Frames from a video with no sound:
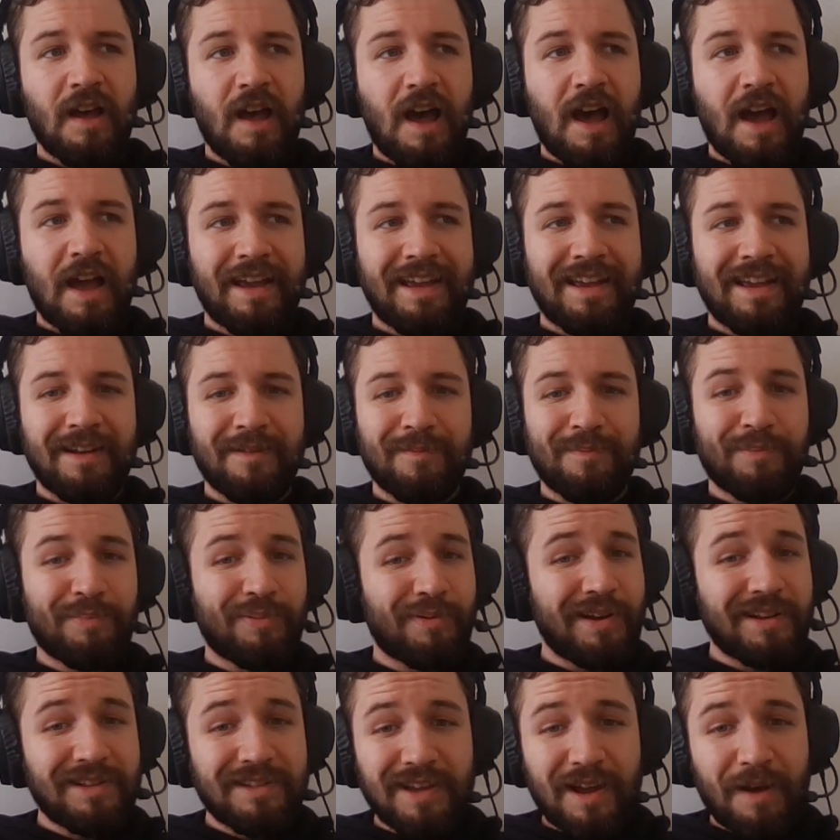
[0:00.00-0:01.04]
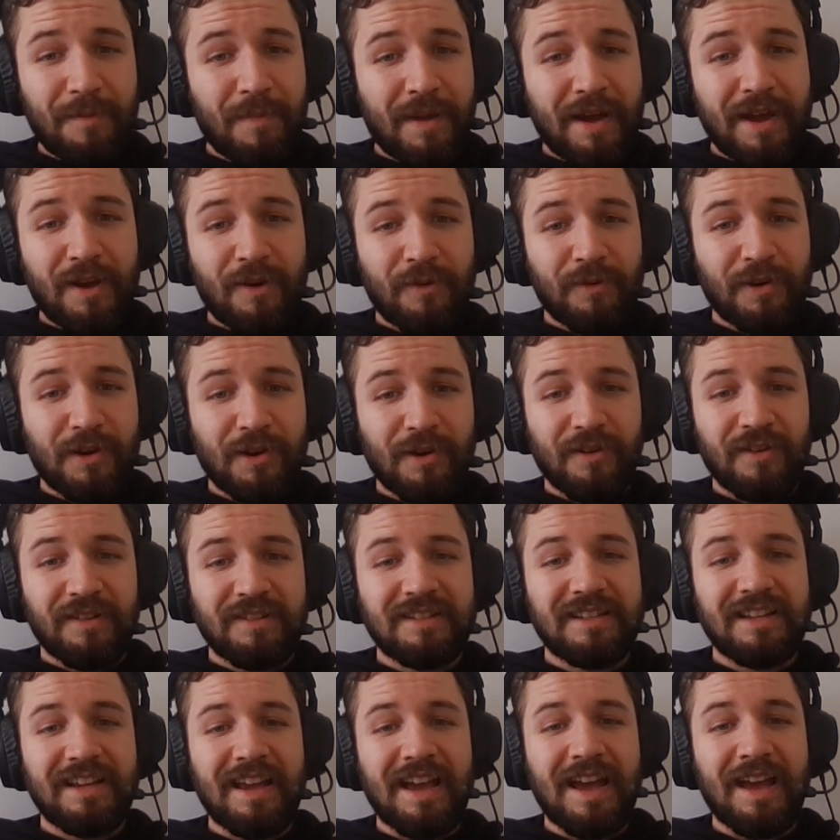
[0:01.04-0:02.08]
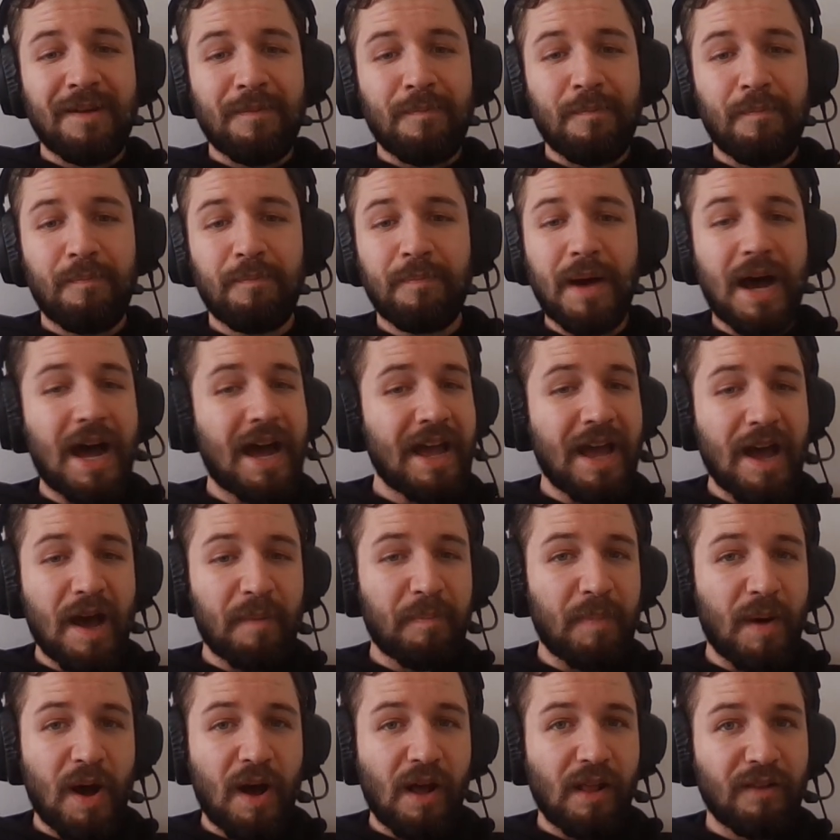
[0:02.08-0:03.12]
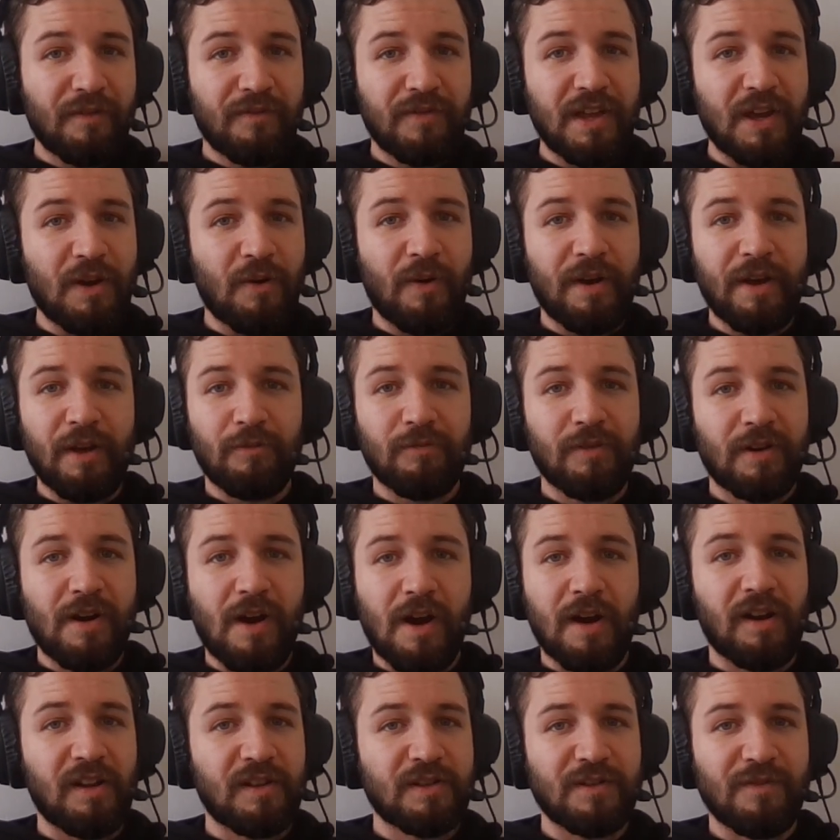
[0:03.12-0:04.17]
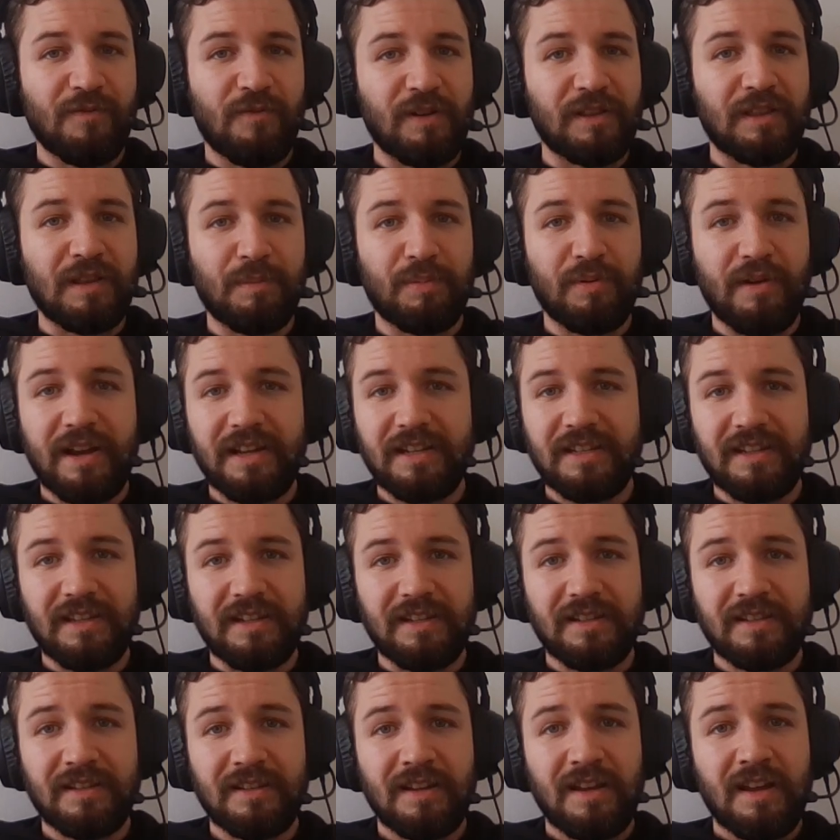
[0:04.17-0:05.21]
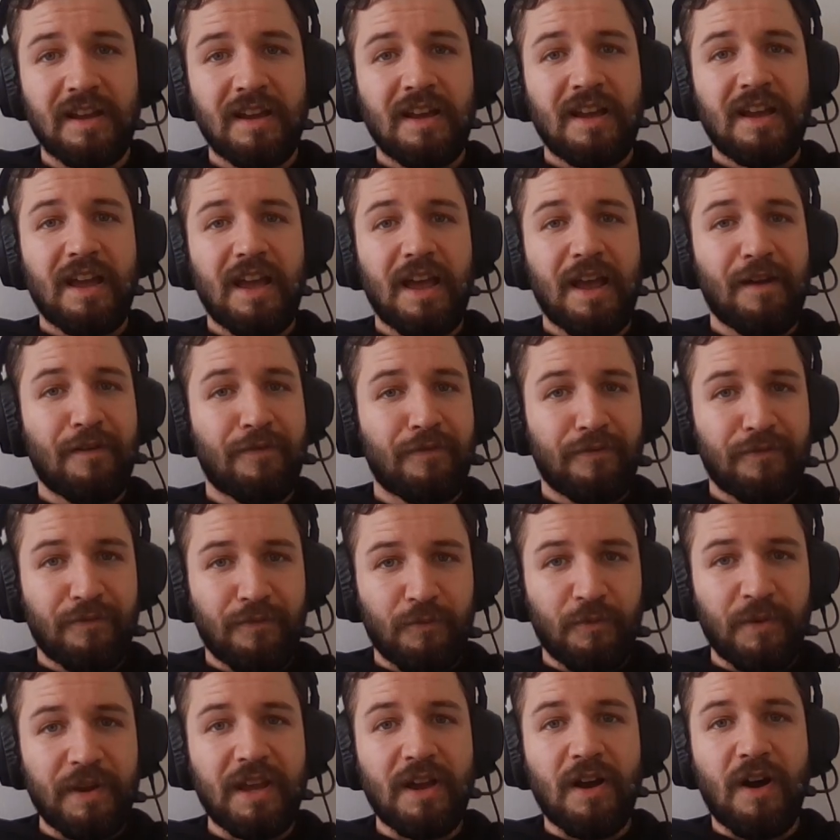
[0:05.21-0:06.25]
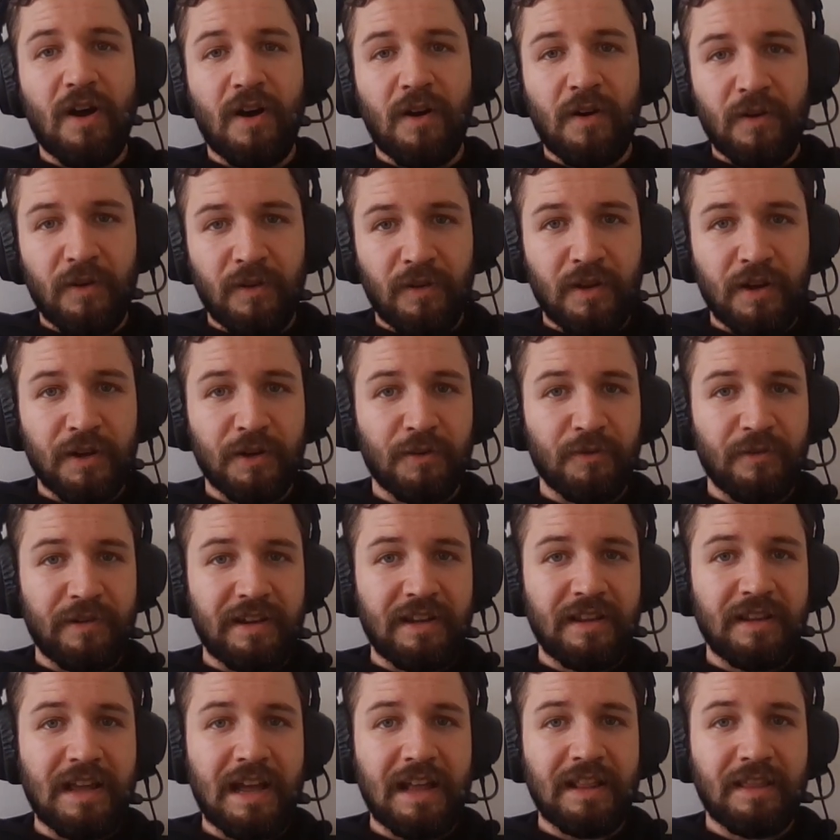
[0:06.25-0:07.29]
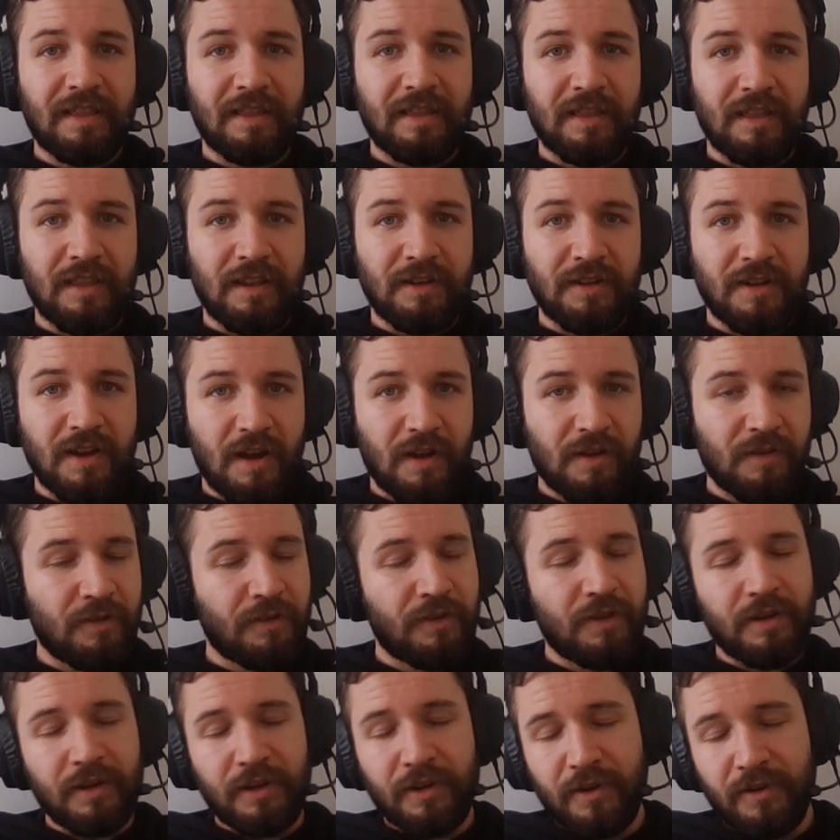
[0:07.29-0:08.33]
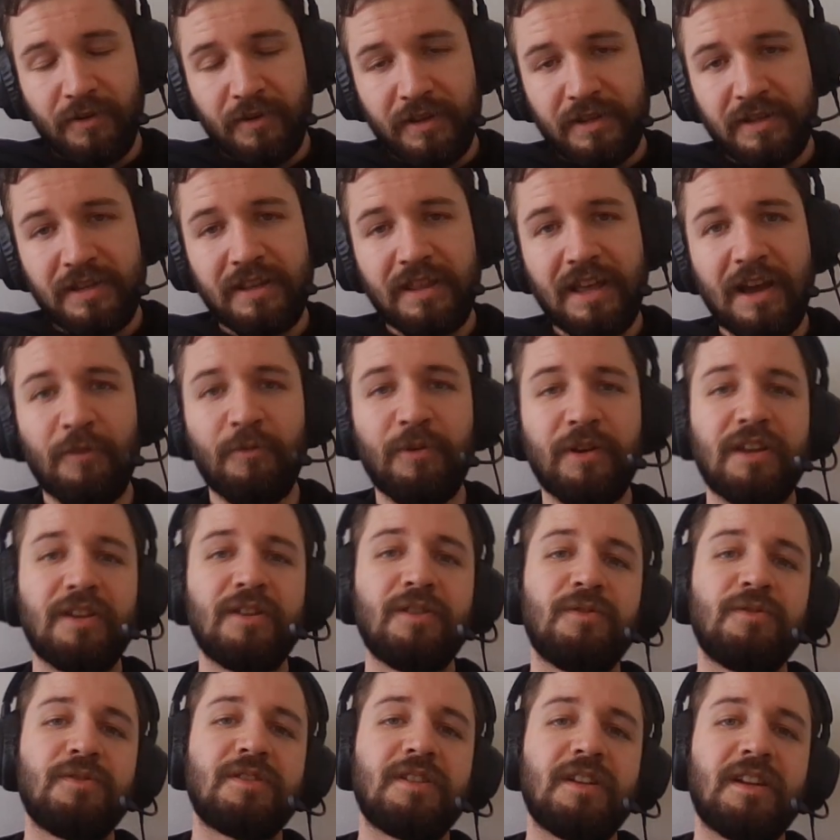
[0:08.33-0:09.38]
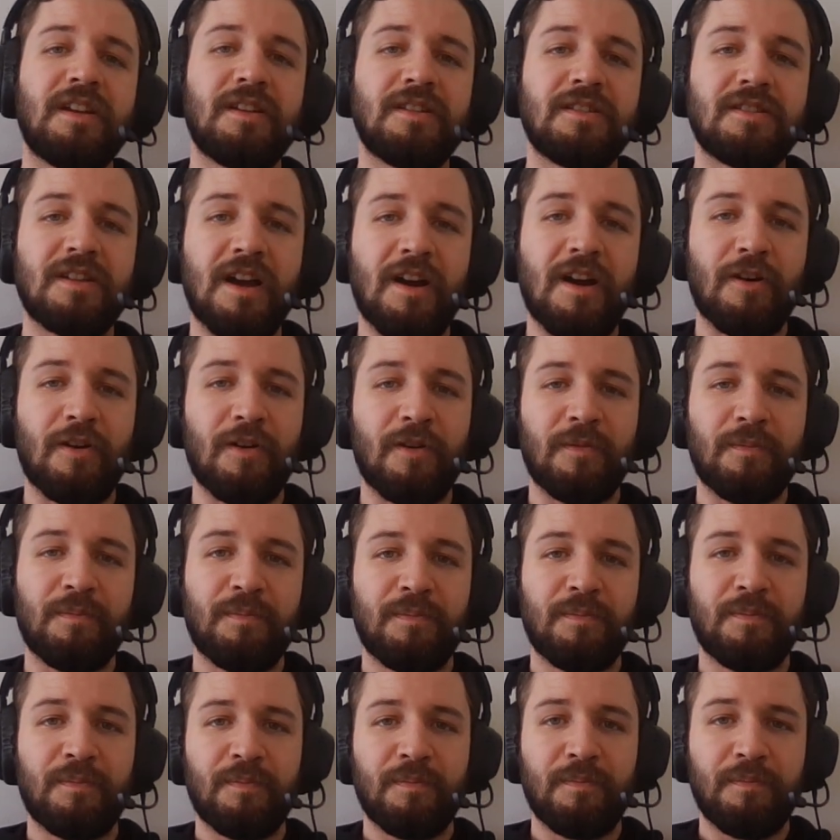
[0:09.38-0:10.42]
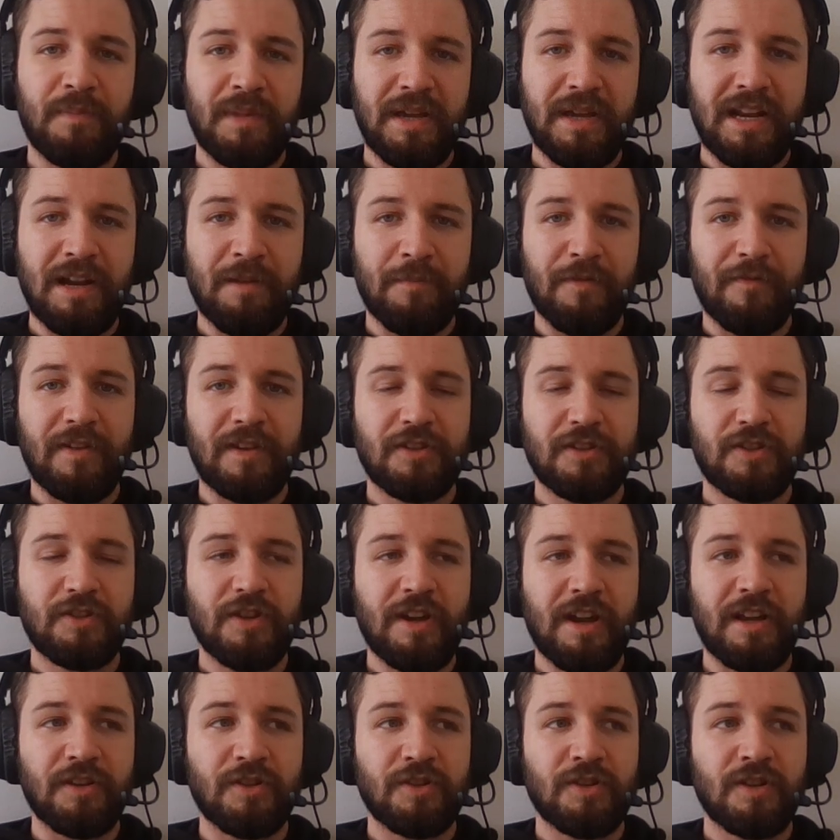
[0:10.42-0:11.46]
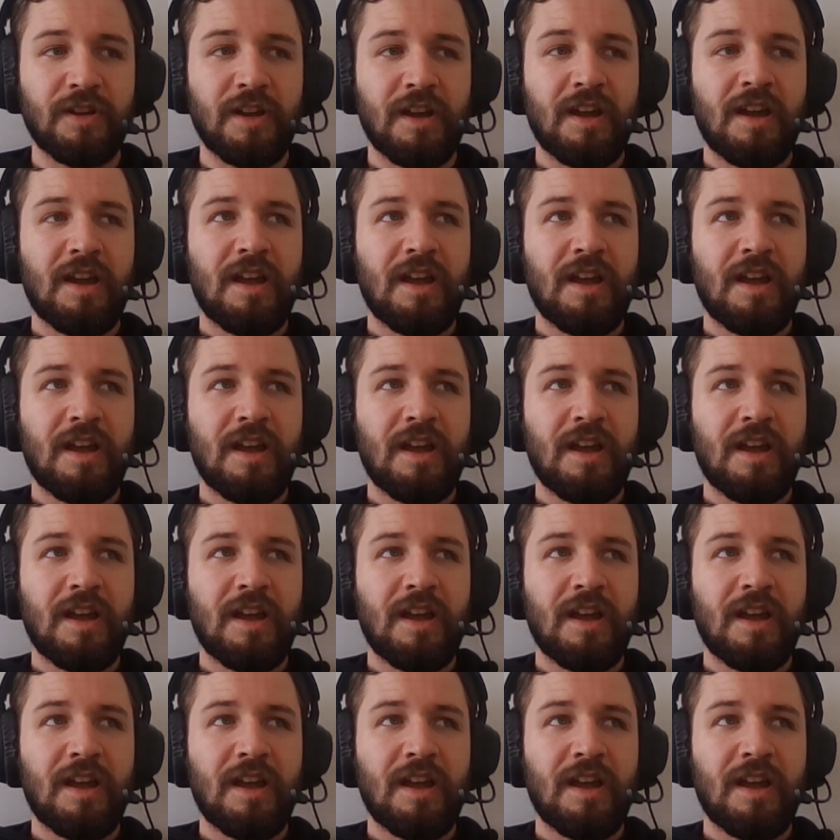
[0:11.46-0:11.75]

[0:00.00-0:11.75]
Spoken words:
I can print up my own currency and buy up all of the oil regardless of what the price is, if we all agree that the currency that we use is our medium of exchange.